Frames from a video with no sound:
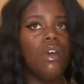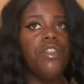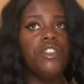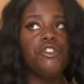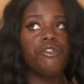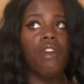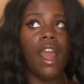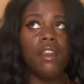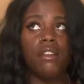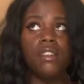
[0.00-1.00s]
the
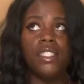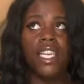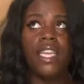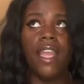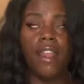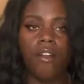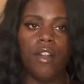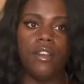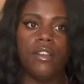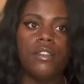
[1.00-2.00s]
trials and
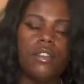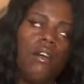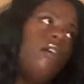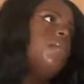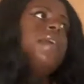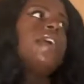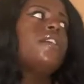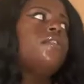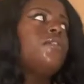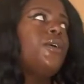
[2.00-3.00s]
errors, oh
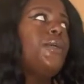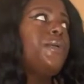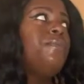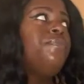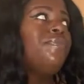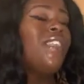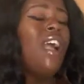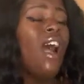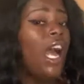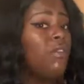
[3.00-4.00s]
man, so
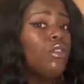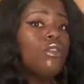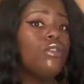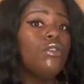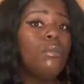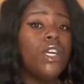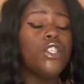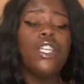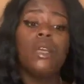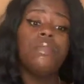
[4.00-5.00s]
I've learned so much,
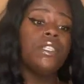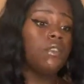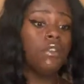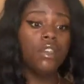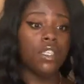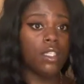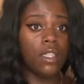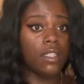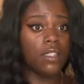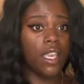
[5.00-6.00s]
and I'm still learning to
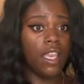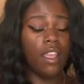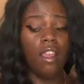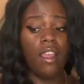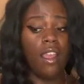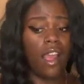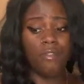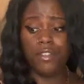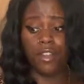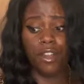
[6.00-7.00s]
this day.
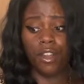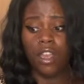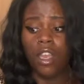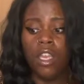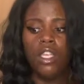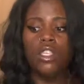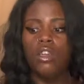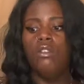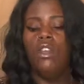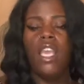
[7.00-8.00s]
After, you know,
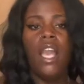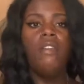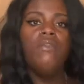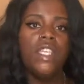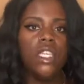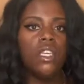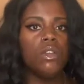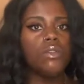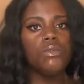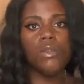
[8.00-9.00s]
looking at
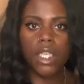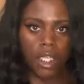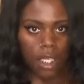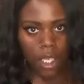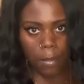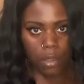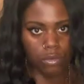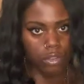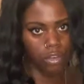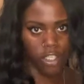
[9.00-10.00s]
videos, reading about
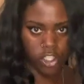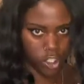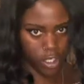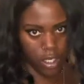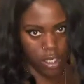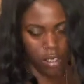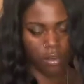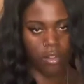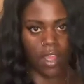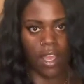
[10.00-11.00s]
nutrition and
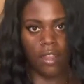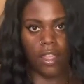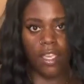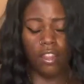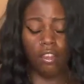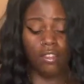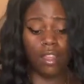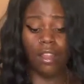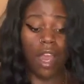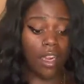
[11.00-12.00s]
all that, like, there's a
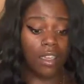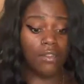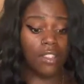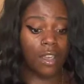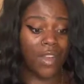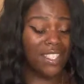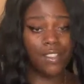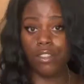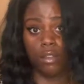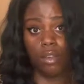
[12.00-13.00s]
lot of stuff I
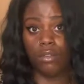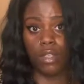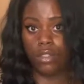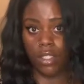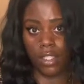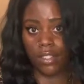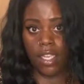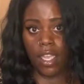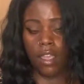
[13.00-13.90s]
still don't know to this day.